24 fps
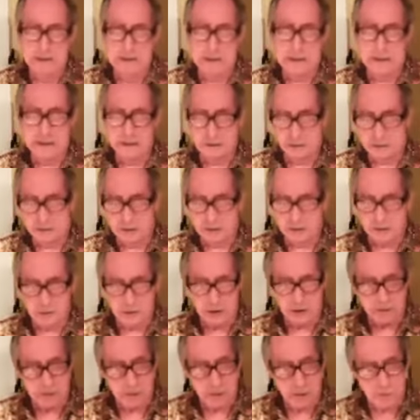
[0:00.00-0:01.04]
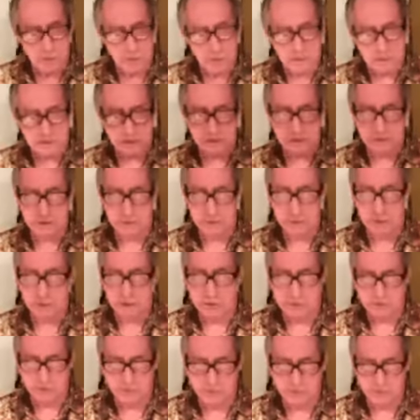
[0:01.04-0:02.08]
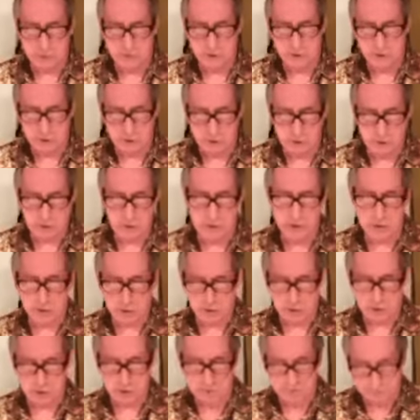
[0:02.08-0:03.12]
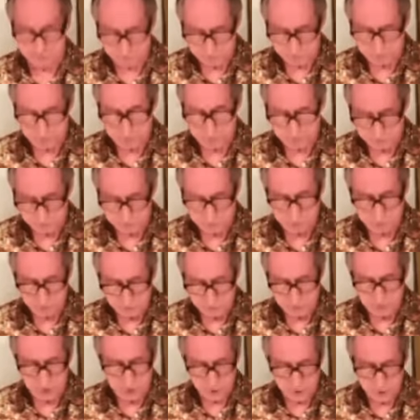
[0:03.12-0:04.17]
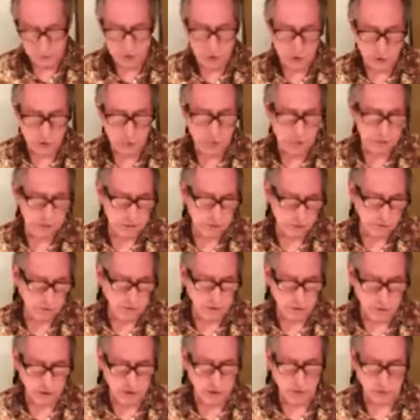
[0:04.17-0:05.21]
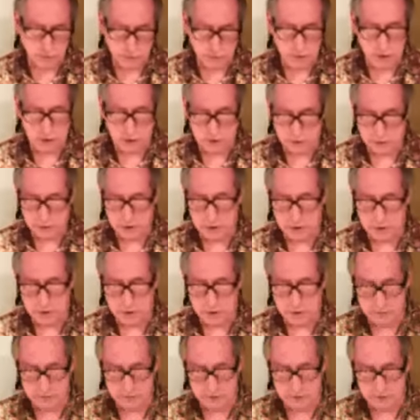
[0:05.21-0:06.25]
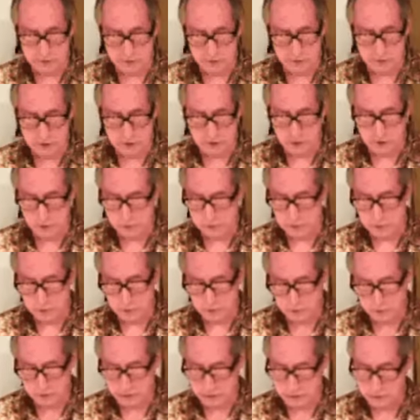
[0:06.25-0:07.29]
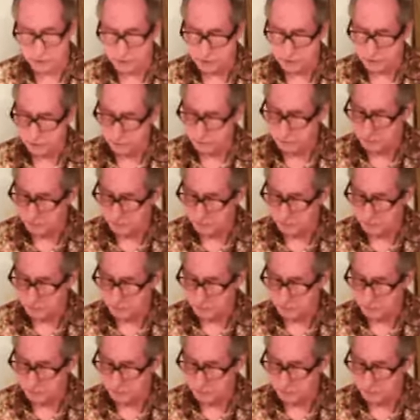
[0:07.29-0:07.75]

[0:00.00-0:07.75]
I don't hear a lot of complexity to it. The sustain's good. So it should make a very nice modern sounding flat finger picking guitar.